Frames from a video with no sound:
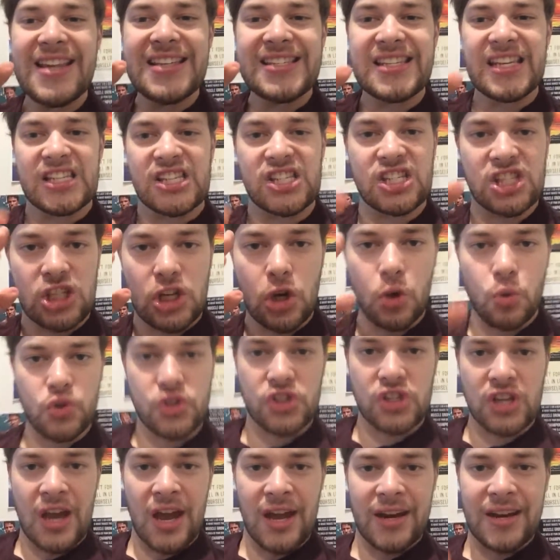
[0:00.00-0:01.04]
is a skill
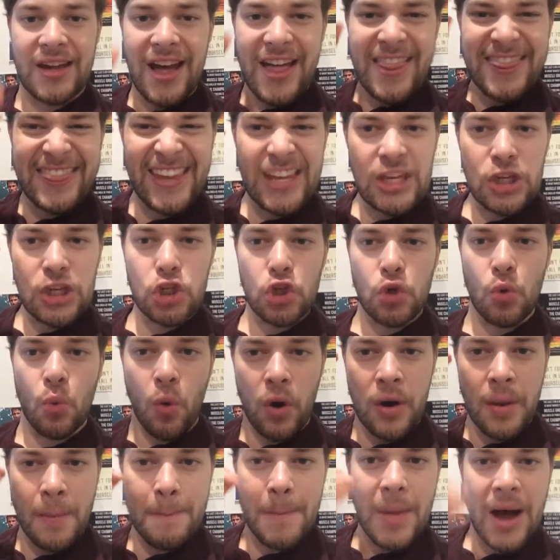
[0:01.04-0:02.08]
set that you
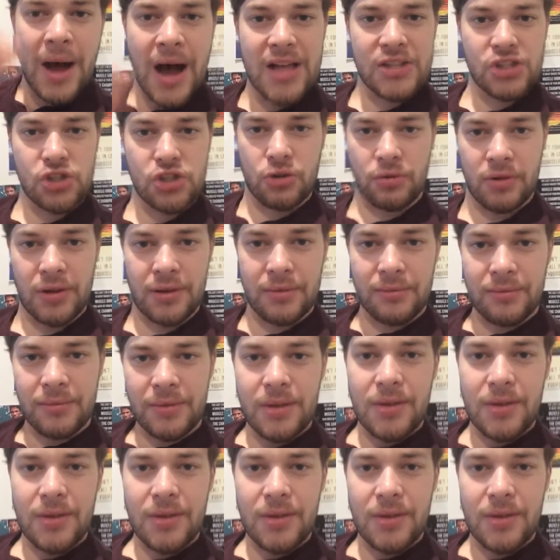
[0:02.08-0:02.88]
want to master in?